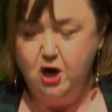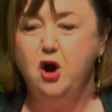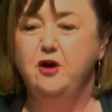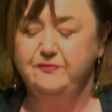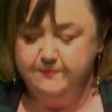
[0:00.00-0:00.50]

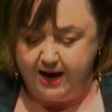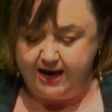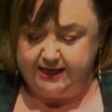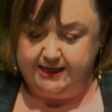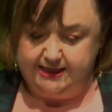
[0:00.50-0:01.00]
of
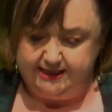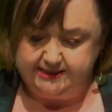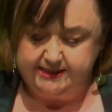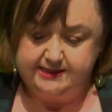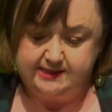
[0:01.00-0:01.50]

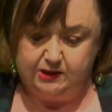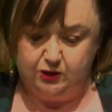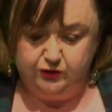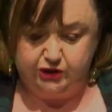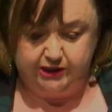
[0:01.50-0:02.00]
Māori-led
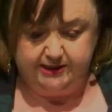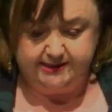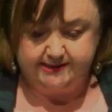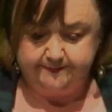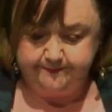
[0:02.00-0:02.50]

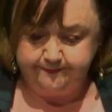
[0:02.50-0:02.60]
solutions.